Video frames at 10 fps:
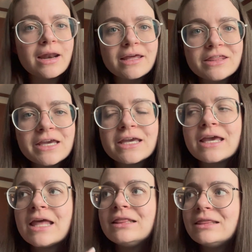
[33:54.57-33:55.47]
And I think
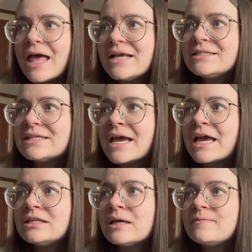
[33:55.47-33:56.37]
unless I
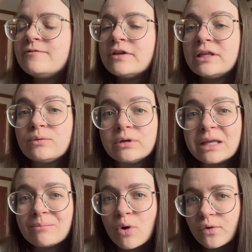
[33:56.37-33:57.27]
end up feeling
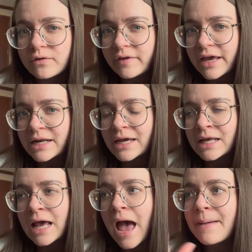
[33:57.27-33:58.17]
really
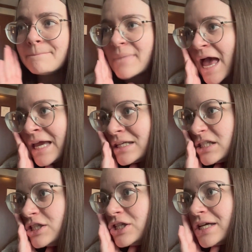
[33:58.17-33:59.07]
motivated, I might
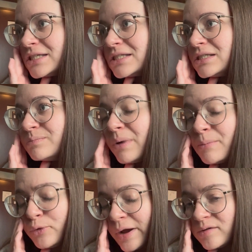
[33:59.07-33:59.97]
just
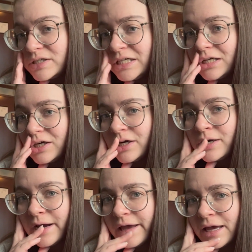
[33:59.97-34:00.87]
bum around
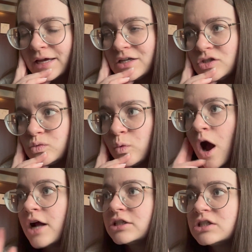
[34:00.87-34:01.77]
here and
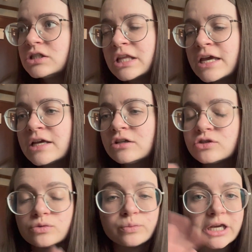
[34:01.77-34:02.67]
watch
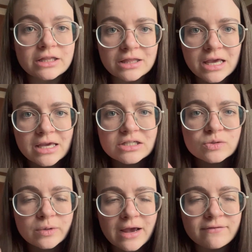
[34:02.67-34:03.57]
things, read
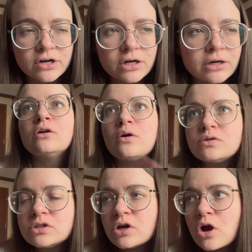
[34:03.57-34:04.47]
things, whatever, go do the